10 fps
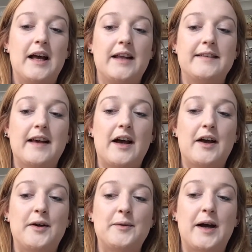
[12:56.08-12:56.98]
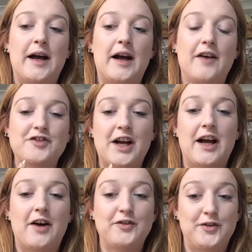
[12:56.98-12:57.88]
So
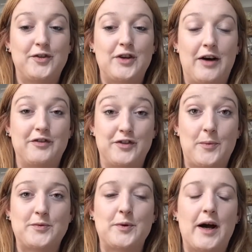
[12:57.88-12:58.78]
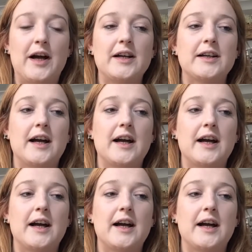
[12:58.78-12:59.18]
I've stopped work.